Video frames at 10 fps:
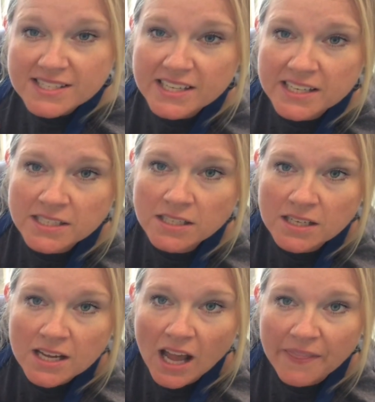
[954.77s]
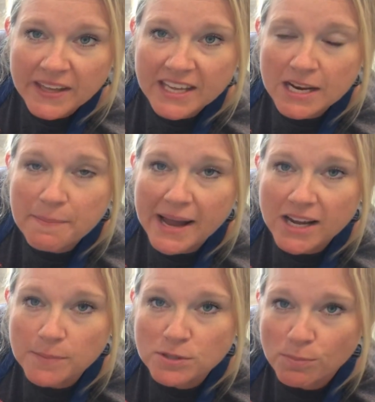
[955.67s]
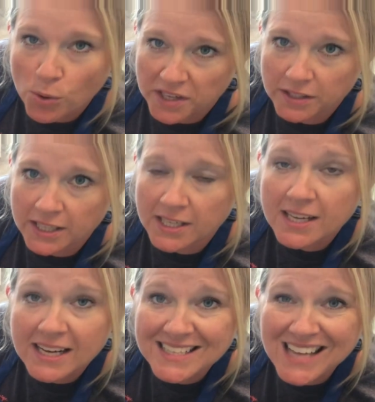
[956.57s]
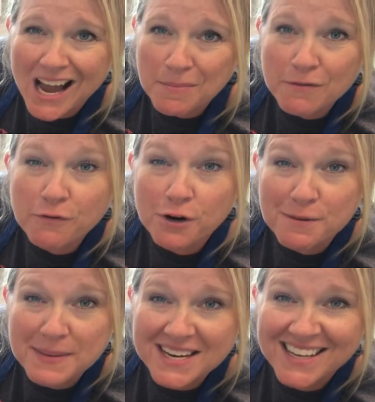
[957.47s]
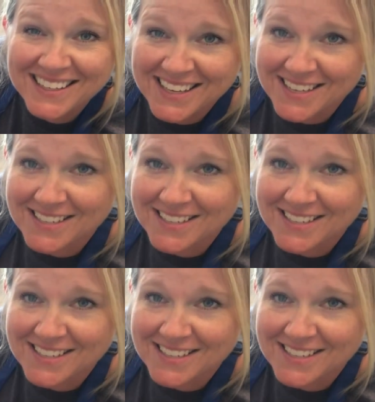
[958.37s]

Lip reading: in and then get it back up to boiling and time it for a minute again.